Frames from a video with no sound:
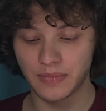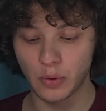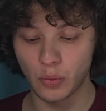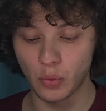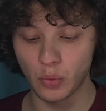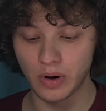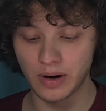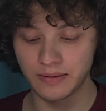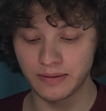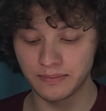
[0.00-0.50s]

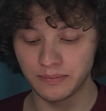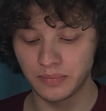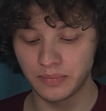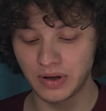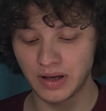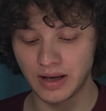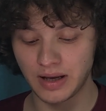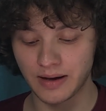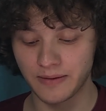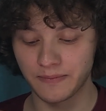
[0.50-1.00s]
1
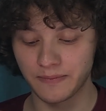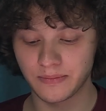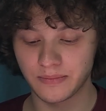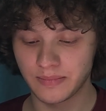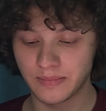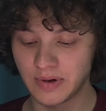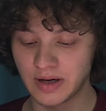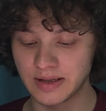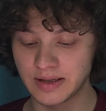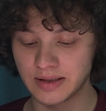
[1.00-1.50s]
p.m.
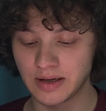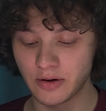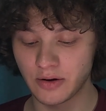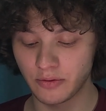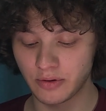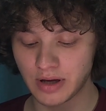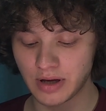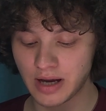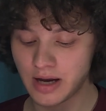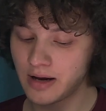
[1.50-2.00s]
Press
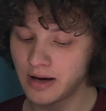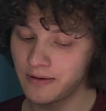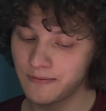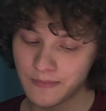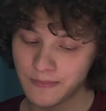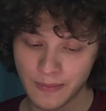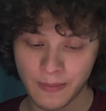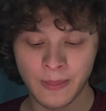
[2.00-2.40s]
OK.